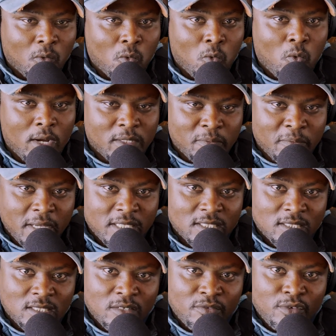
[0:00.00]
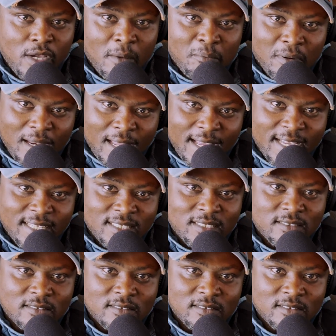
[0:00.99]
What measures have you applied
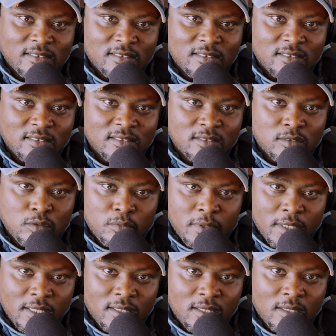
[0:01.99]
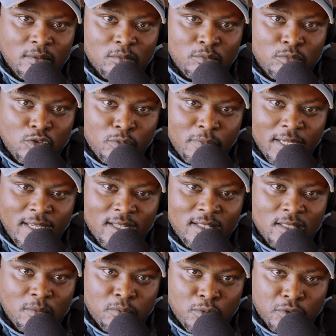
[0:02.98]
to
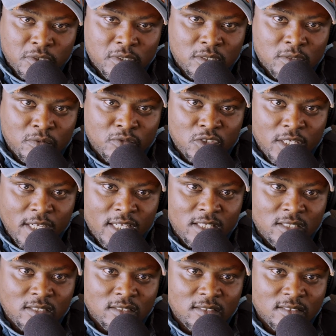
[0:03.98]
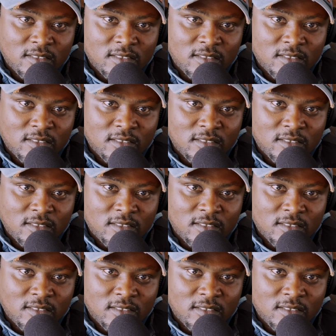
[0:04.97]
begin the process of change?